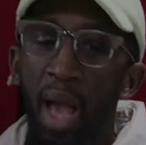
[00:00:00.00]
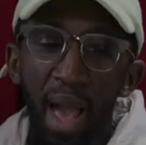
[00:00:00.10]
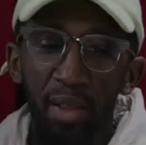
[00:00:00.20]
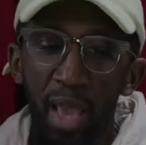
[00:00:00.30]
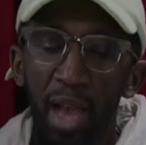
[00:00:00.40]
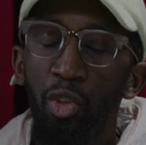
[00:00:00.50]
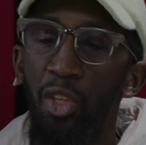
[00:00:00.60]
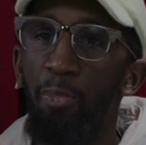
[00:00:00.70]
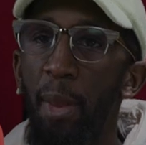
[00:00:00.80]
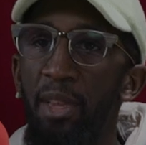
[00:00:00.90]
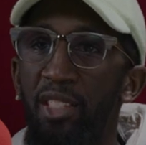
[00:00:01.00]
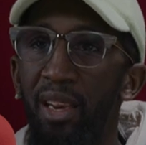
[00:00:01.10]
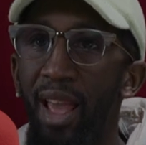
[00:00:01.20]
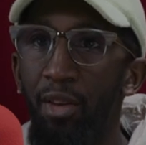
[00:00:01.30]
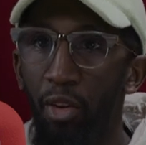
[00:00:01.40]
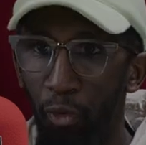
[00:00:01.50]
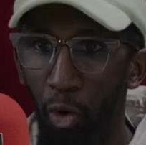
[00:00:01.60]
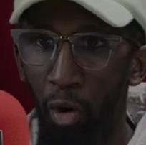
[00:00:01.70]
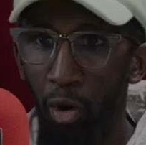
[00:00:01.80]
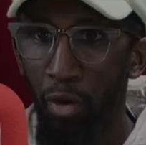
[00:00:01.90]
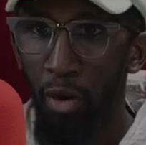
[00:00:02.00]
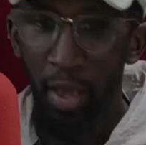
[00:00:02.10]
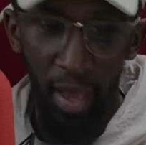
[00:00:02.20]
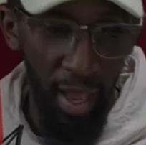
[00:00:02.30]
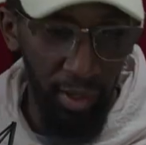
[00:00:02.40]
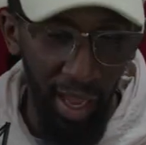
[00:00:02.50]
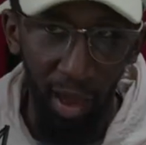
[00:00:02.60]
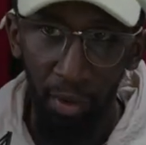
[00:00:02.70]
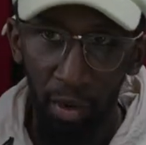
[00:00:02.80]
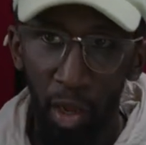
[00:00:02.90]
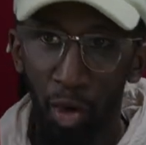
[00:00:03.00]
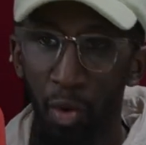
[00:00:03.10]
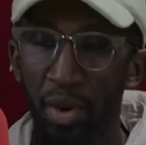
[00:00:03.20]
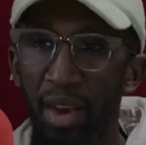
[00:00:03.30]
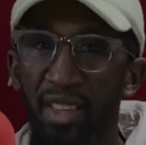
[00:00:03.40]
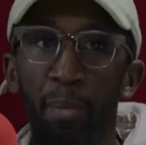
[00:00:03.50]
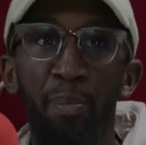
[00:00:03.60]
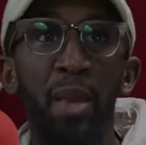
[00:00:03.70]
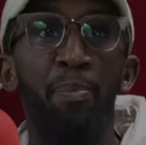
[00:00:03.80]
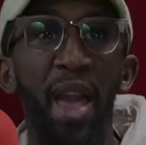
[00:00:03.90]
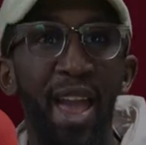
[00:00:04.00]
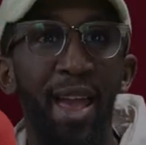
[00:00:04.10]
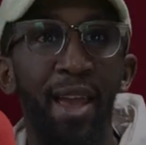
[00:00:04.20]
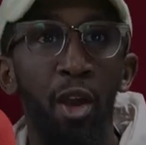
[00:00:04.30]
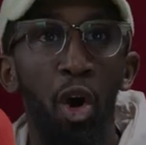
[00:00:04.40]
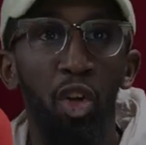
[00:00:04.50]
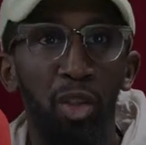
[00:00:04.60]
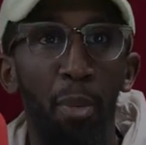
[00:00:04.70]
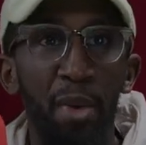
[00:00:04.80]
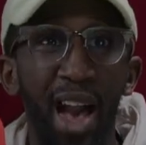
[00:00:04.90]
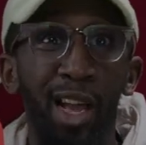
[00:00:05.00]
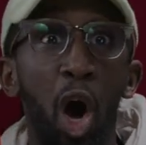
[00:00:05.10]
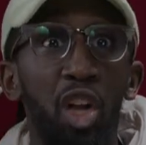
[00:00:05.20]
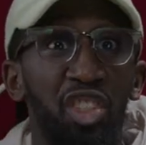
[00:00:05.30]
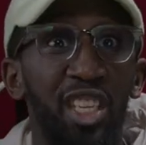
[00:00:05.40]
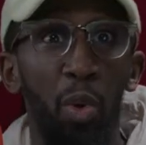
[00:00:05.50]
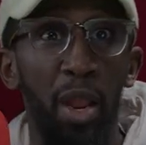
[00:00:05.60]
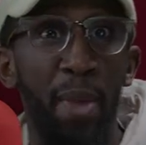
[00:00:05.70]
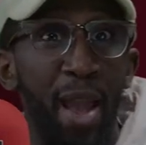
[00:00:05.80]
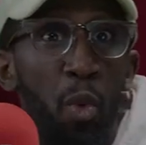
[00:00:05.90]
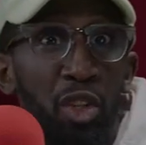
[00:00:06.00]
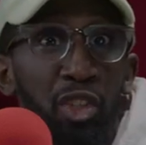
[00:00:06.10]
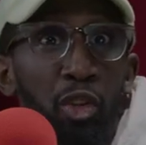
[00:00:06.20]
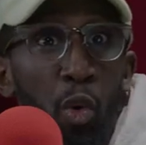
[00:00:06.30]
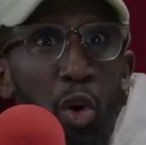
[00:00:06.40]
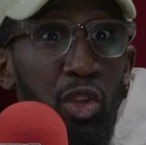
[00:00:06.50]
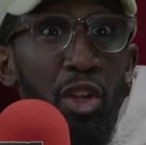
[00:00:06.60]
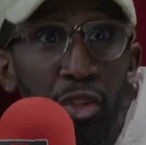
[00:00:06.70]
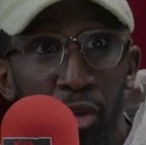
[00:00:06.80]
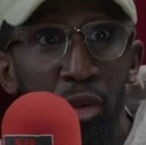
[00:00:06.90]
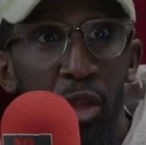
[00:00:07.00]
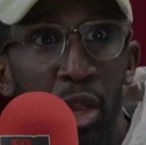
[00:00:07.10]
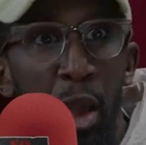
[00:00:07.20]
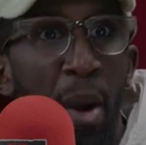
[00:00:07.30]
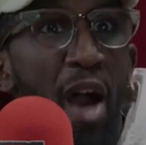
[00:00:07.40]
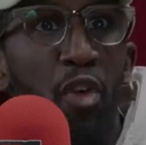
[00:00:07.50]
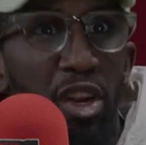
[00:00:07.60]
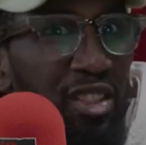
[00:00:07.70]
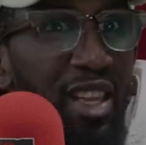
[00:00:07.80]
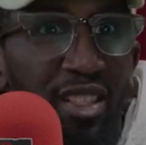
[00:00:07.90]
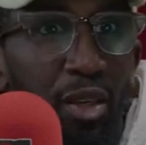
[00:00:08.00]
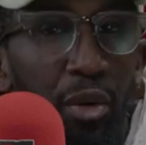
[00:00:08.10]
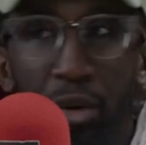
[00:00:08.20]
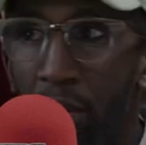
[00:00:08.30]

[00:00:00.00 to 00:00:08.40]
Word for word: How, how do you expect me to lie on the floor, head down, nah, knowing that can't. there's a big bear on top of me? I can't see what the bear wants to do, what's going to do, but I've got to stay still.